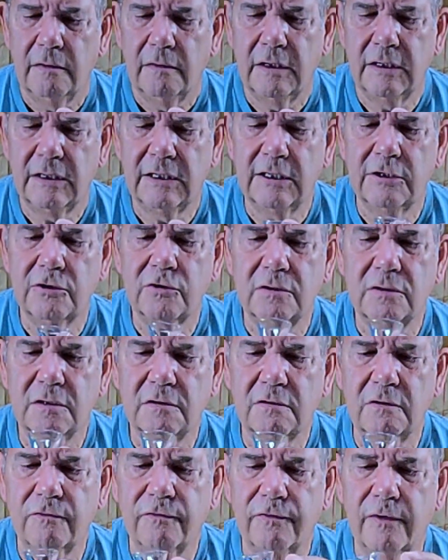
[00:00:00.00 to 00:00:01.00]
the dish
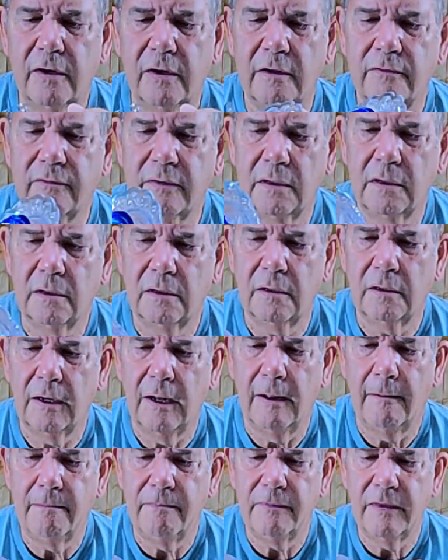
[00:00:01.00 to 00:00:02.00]
that's in front of it
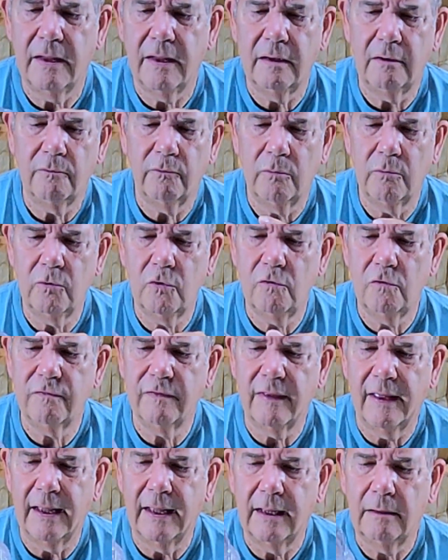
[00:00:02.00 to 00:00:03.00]
and remove
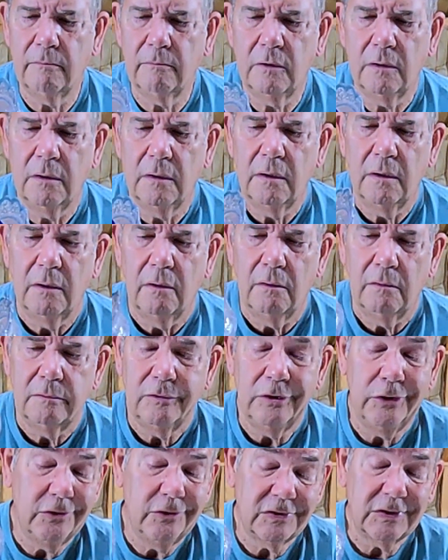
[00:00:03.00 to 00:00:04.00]
that,
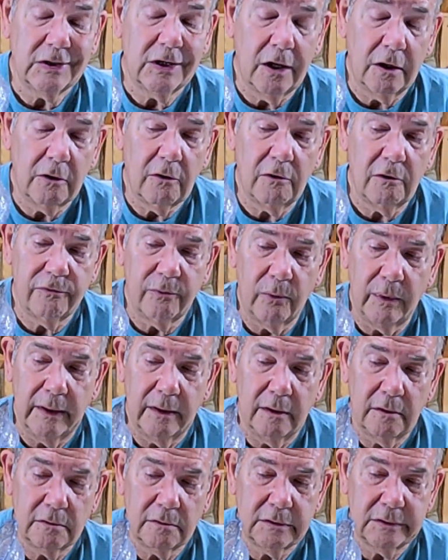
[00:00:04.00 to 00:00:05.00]
use a cutoff
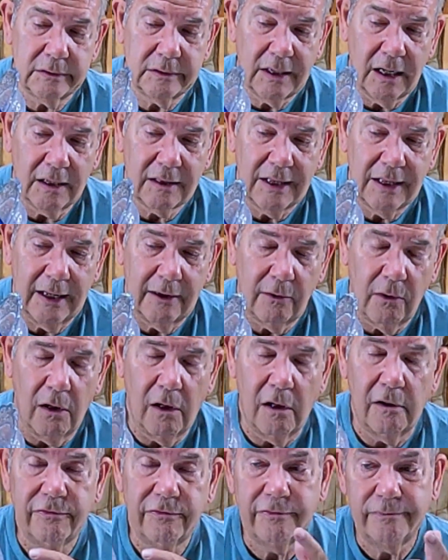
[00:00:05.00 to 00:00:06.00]
wheel to cut that
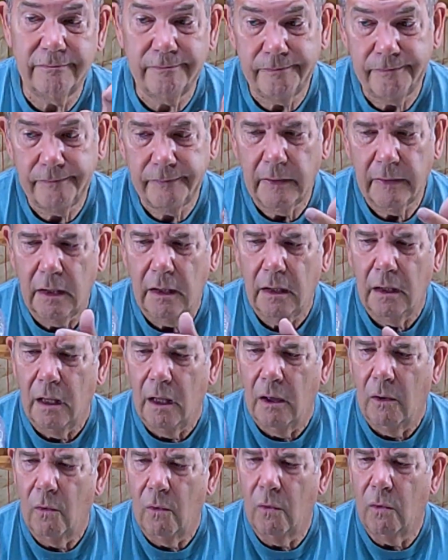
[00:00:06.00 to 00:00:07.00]
off,
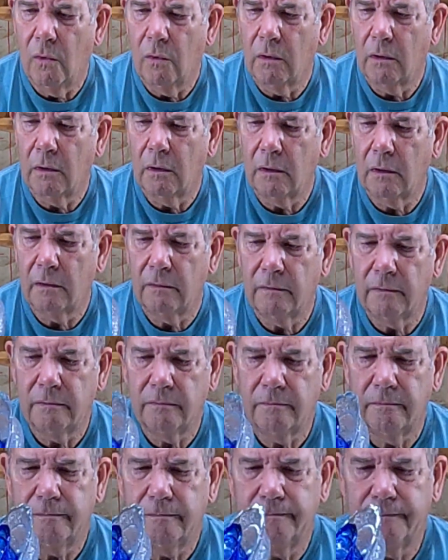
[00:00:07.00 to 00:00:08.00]
or
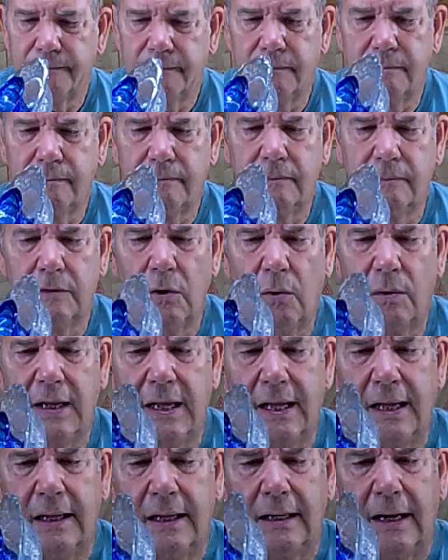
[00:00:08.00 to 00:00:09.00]
go
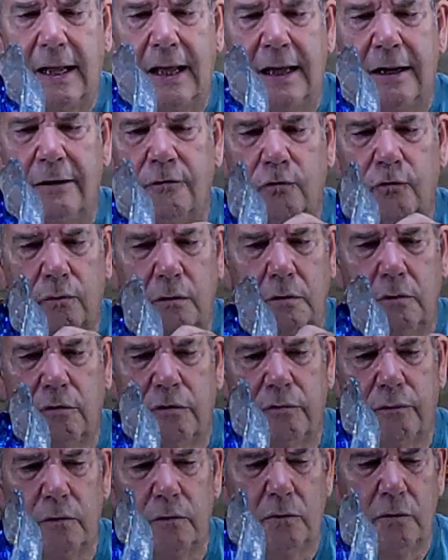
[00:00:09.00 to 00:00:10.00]
ahead and drill
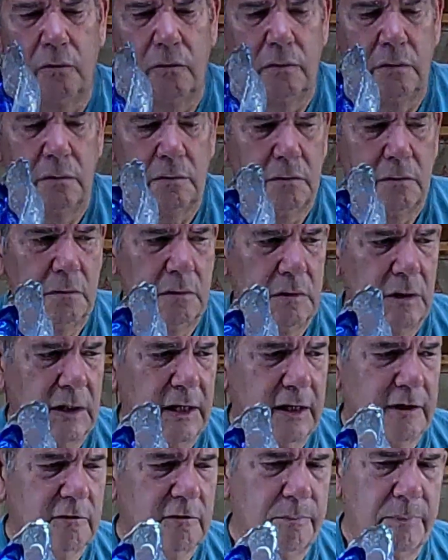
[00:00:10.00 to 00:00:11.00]
through the
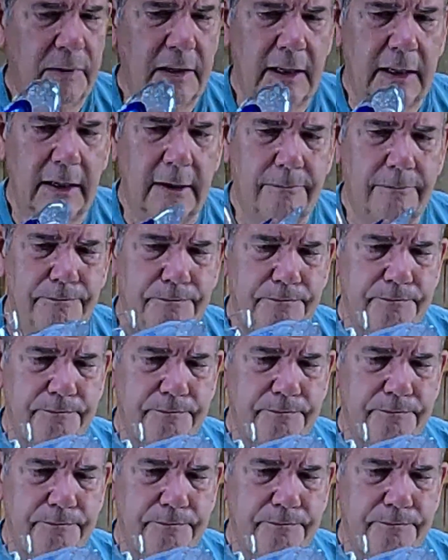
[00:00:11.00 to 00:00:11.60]
next plate.